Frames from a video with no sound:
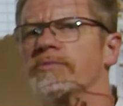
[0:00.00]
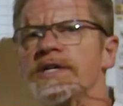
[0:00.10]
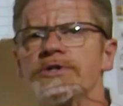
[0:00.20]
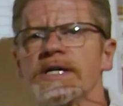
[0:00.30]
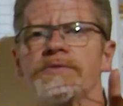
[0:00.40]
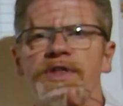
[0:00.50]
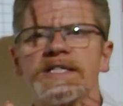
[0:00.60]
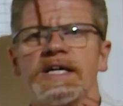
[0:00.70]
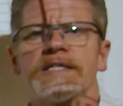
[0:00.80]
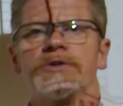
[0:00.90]
Raise your hand if
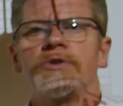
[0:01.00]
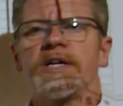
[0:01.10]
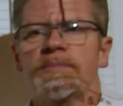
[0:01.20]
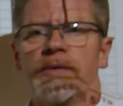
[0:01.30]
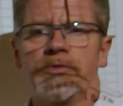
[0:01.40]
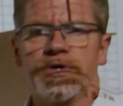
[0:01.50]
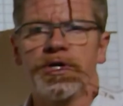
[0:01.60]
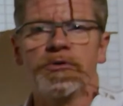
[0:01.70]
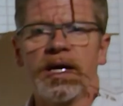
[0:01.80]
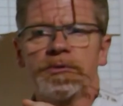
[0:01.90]
that's the answer you came up with.
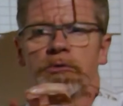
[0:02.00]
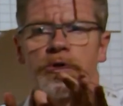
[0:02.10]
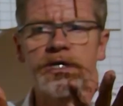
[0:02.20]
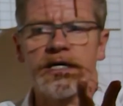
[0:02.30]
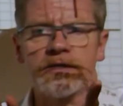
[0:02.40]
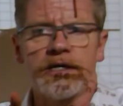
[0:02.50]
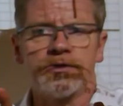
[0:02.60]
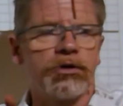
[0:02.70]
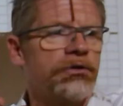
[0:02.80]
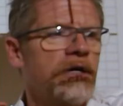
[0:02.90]
You're able to work it out on
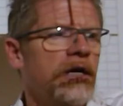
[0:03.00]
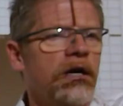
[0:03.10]
your own.